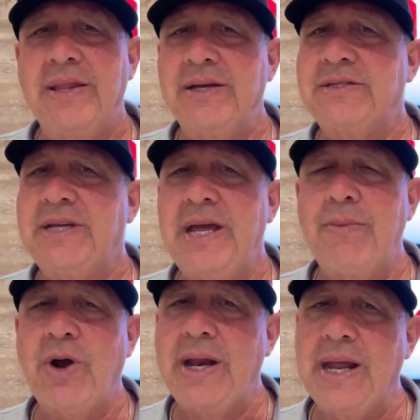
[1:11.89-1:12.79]
This
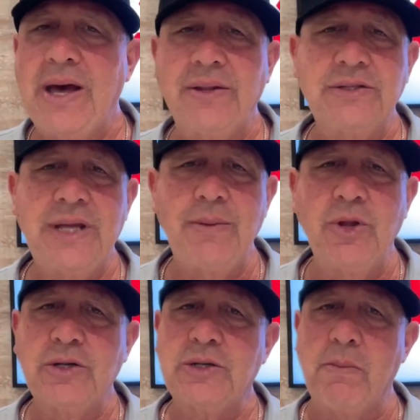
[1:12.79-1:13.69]
team right now, this team looks